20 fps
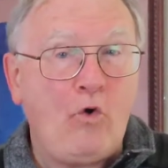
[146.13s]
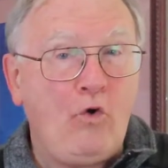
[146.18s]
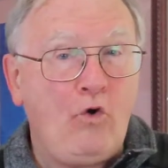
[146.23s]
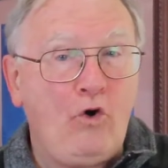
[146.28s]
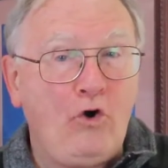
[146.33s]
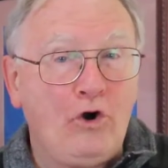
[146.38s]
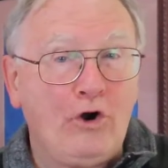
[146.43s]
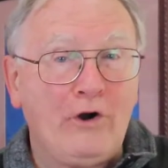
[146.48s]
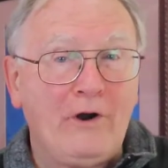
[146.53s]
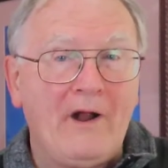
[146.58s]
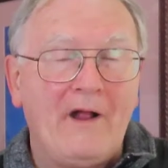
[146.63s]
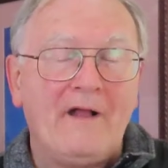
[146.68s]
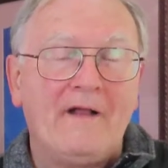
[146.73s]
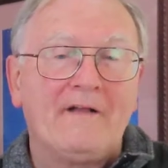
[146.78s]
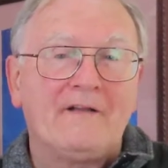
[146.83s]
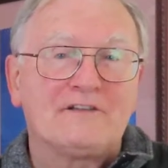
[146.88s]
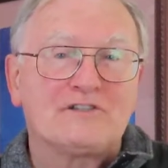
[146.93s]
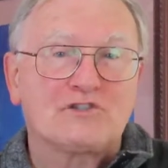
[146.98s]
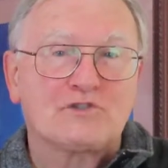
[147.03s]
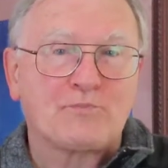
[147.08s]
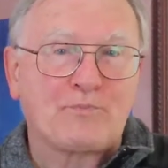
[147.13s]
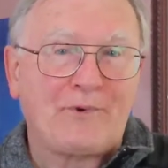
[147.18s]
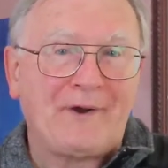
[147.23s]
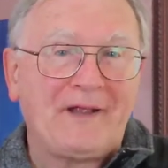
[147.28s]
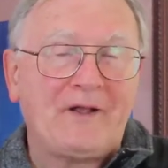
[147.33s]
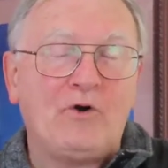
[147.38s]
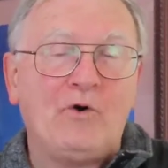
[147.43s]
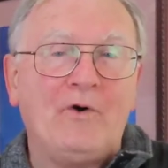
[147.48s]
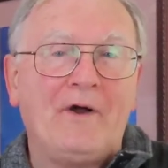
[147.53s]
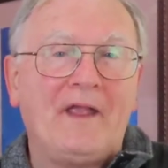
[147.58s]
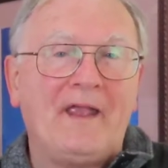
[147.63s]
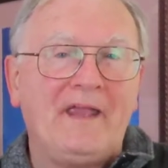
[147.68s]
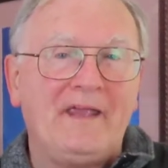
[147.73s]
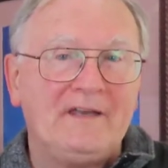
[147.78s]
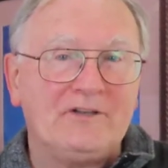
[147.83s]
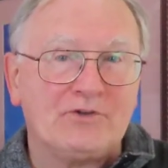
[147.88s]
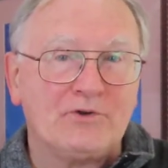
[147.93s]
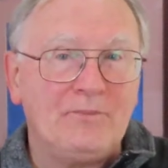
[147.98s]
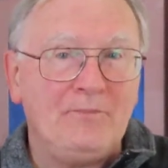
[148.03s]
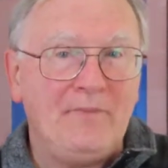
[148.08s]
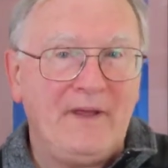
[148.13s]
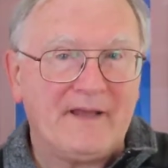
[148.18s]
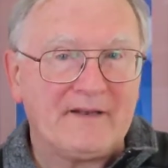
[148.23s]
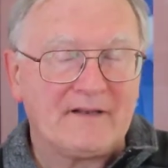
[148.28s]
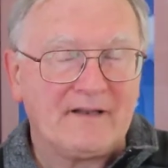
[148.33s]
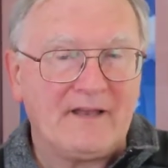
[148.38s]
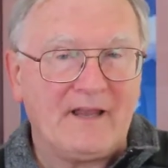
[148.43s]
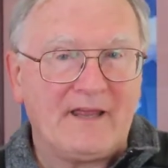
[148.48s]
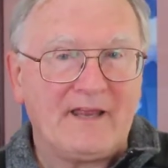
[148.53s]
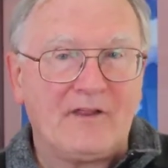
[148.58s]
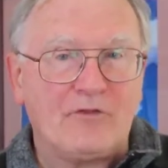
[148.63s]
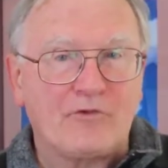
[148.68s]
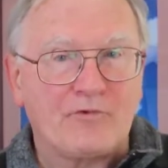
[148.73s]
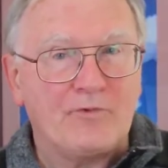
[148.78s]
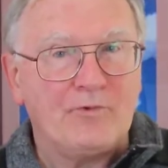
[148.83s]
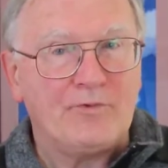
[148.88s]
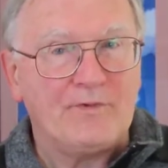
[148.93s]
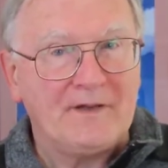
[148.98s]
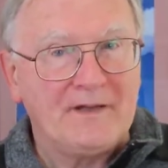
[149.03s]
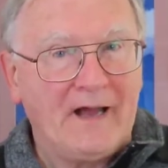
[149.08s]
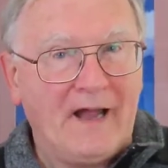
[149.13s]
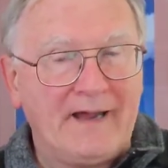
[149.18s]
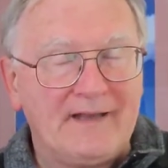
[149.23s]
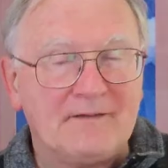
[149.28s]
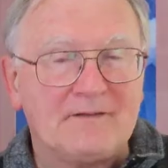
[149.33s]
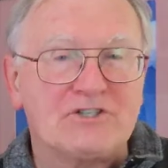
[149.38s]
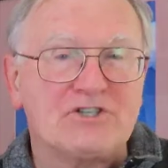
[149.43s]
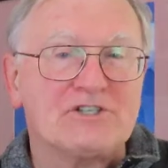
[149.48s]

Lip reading: or sprinkle intermittently through the night.